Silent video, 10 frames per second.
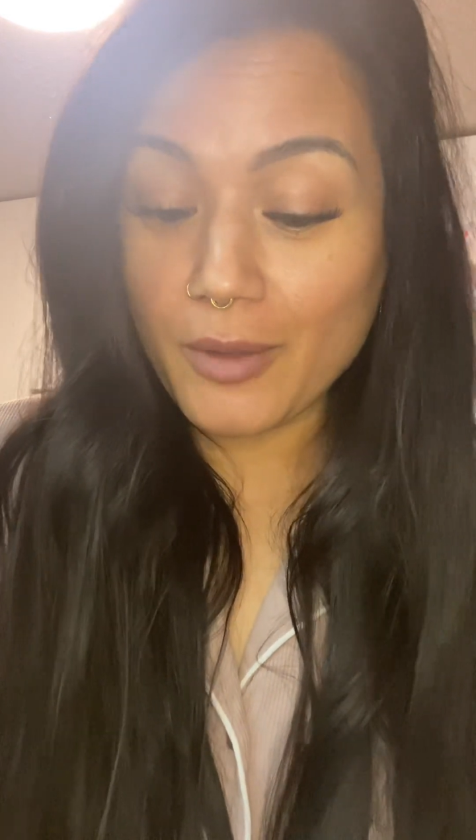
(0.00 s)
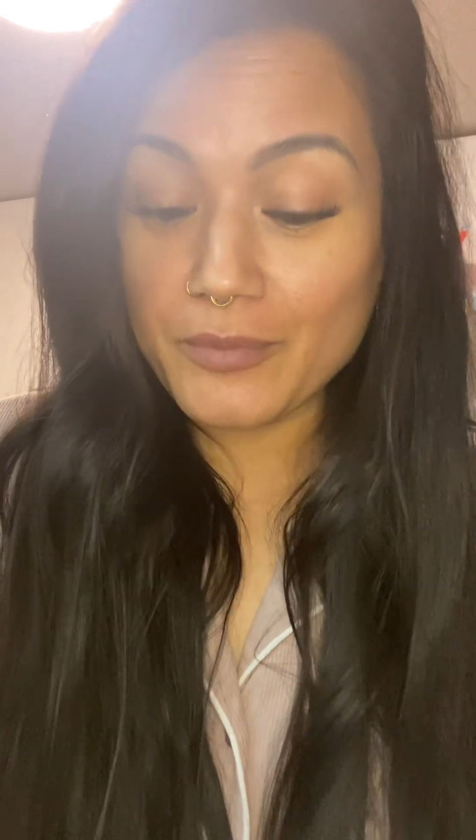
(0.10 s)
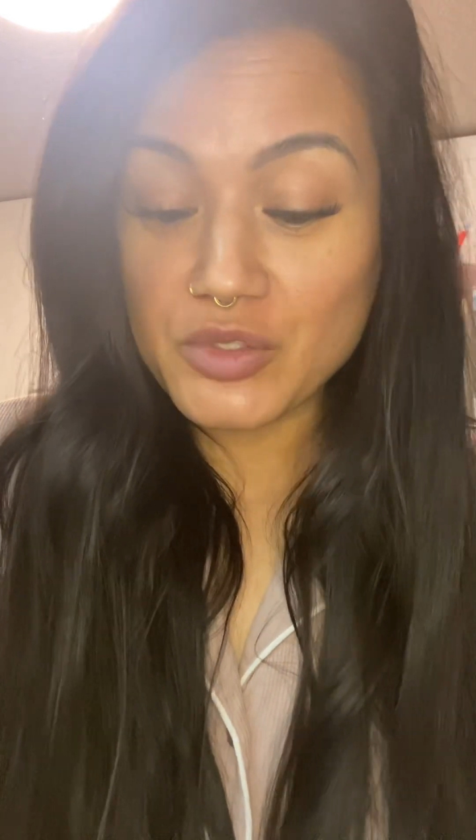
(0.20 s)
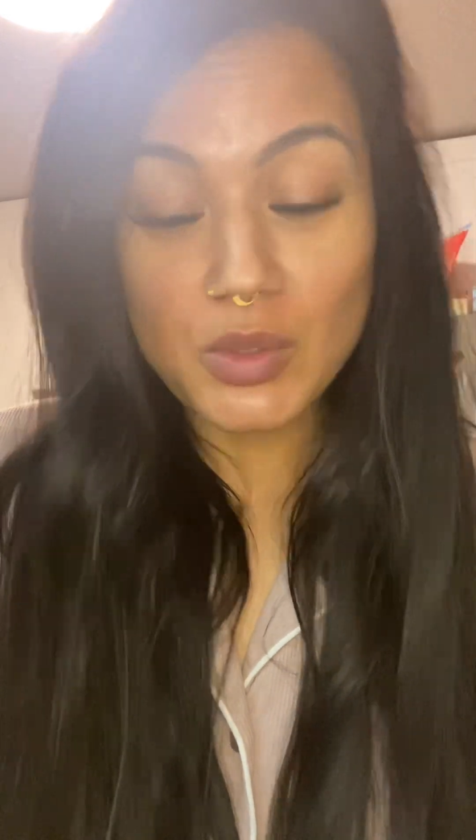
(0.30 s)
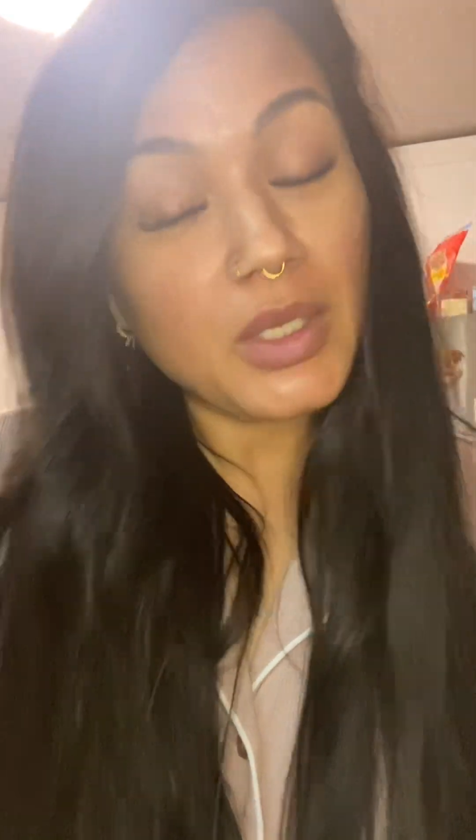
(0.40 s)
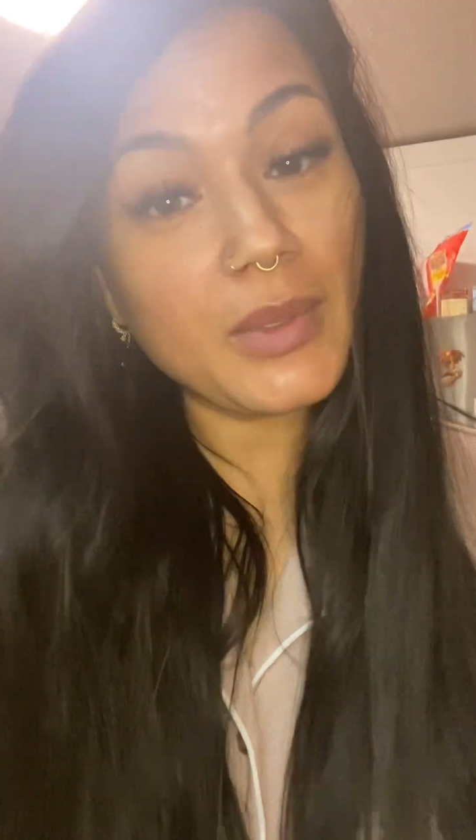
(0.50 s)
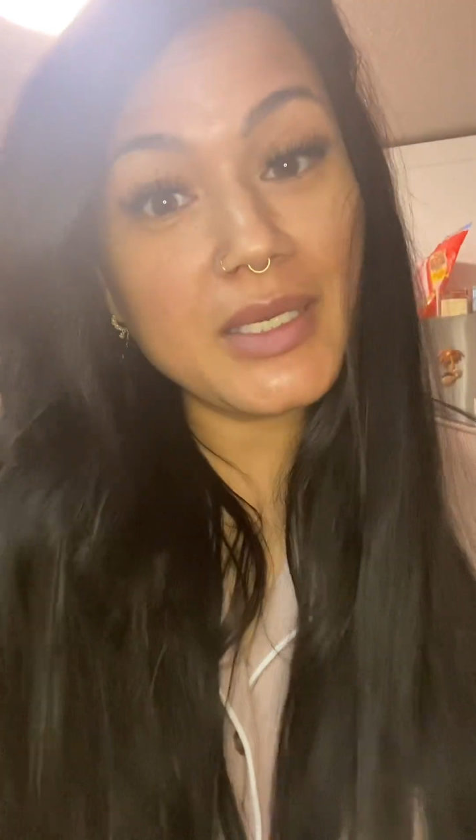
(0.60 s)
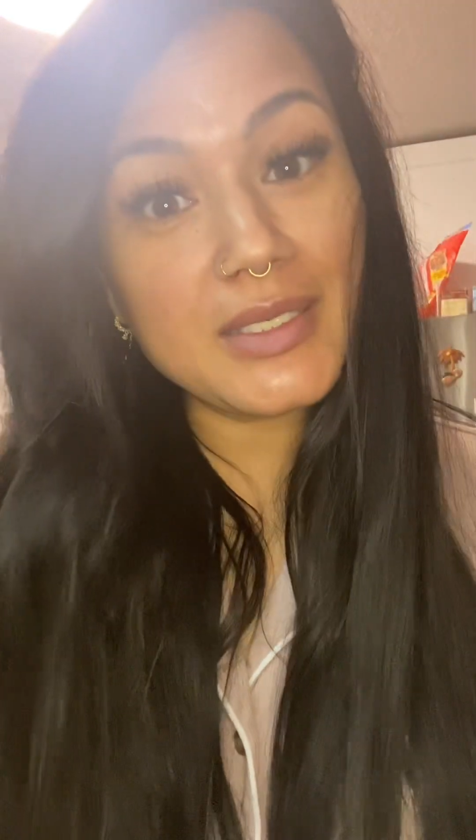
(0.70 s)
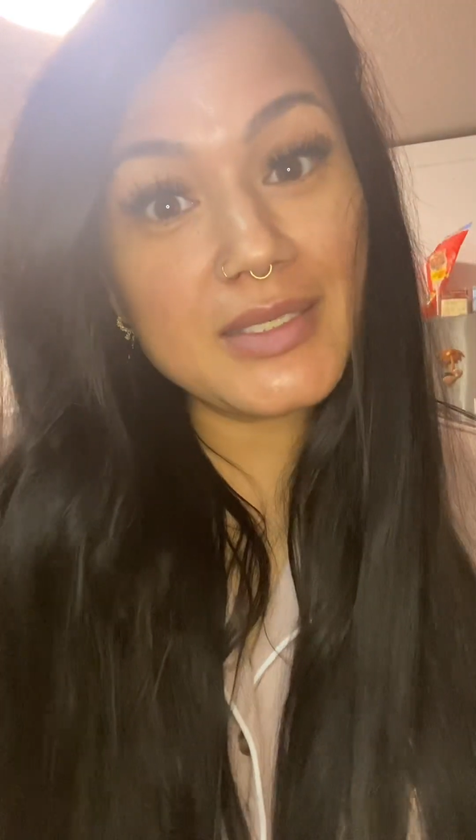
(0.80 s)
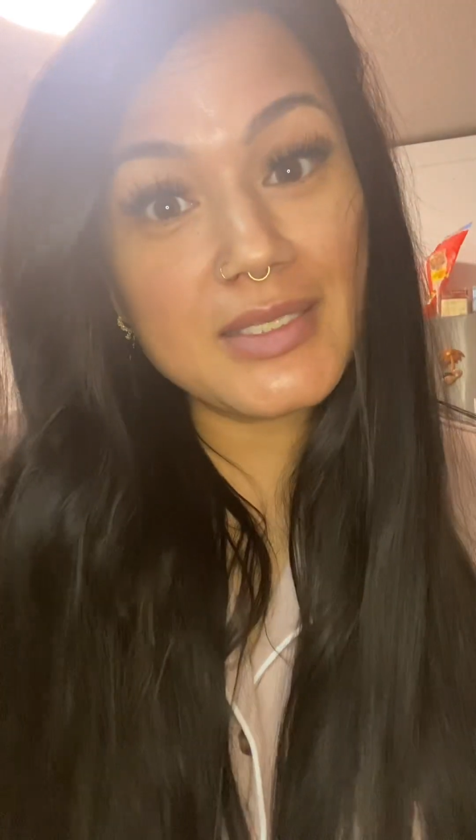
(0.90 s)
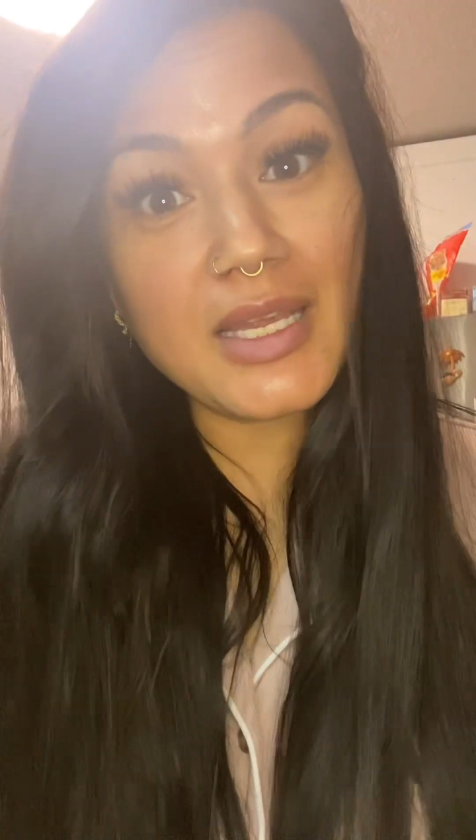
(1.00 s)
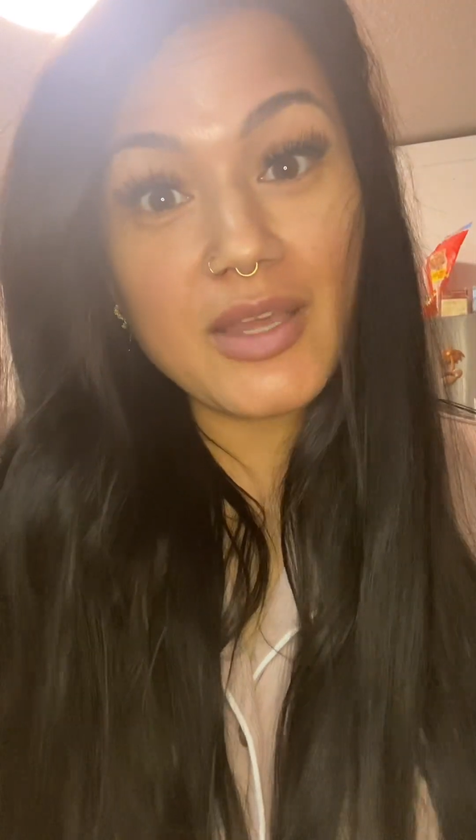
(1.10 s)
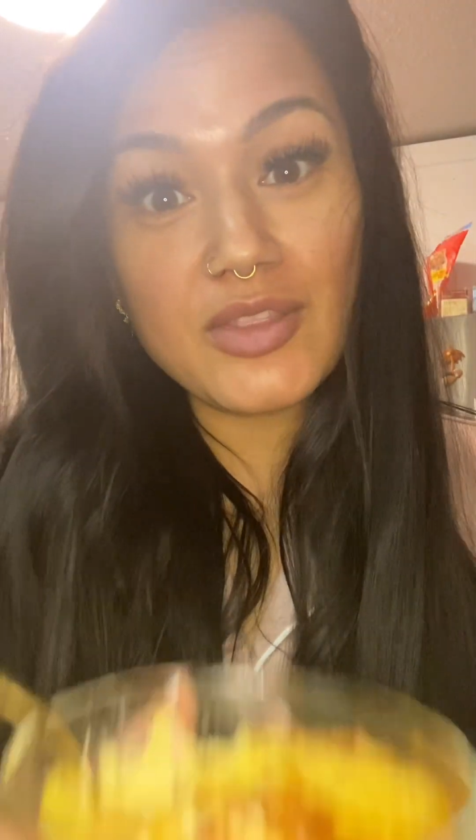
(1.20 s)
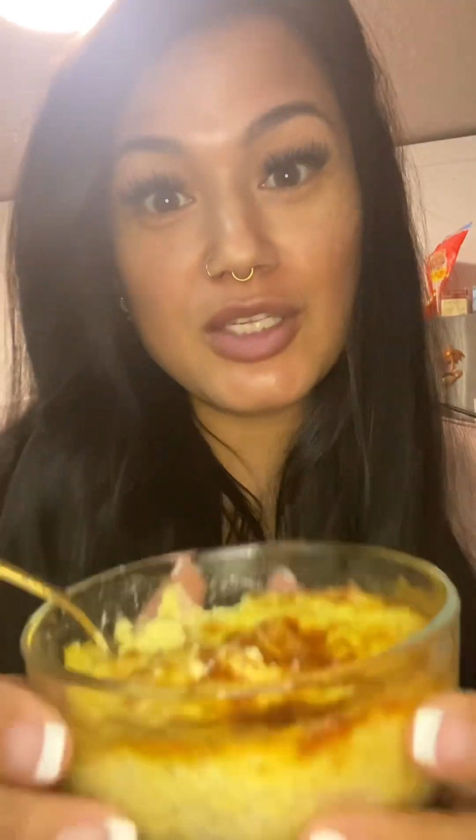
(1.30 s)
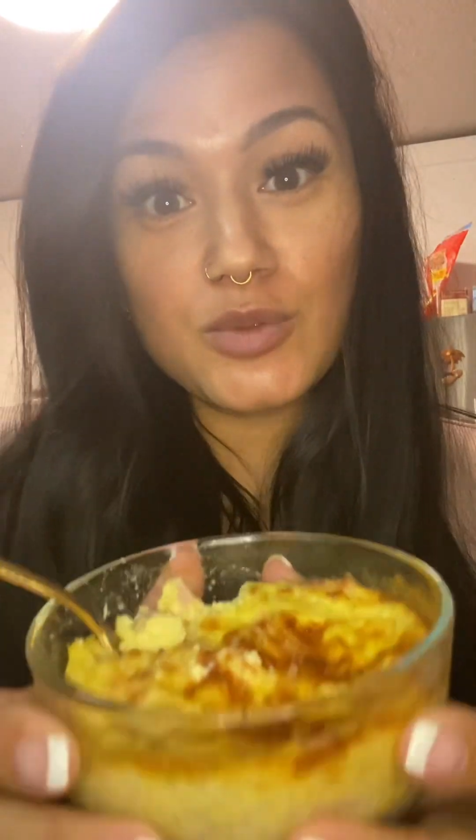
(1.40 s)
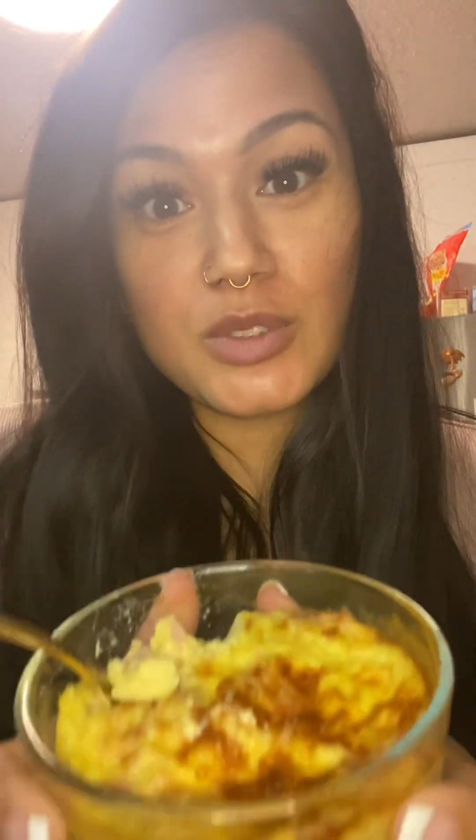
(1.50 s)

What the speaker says: So anyways, this